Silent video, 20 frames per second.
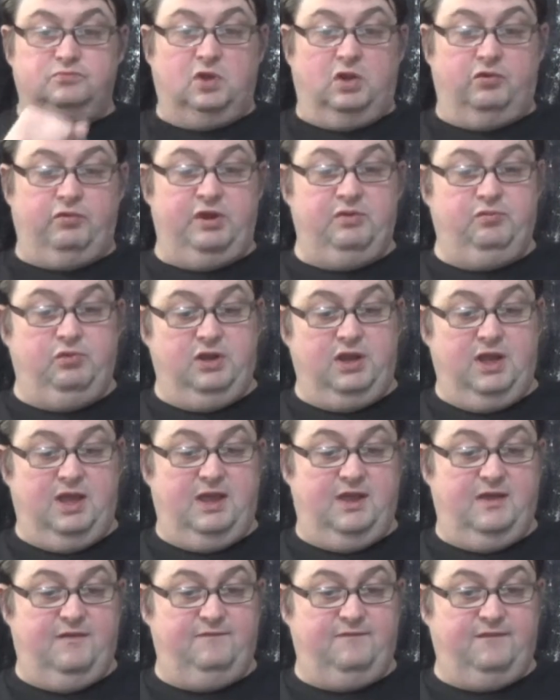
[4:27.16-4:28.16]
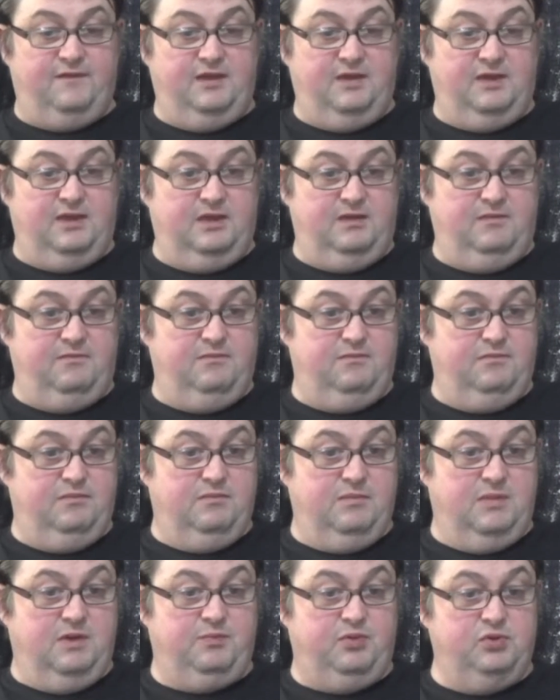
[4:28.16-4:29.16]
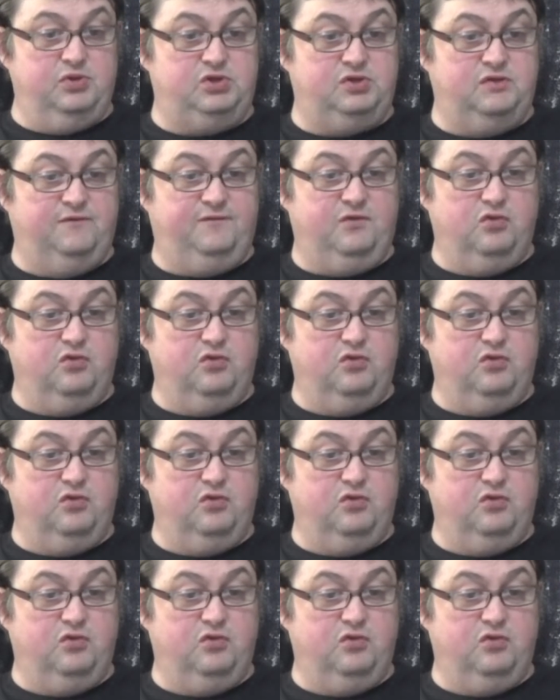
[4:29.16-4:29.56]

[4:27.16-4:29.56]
Right, we have a bunch of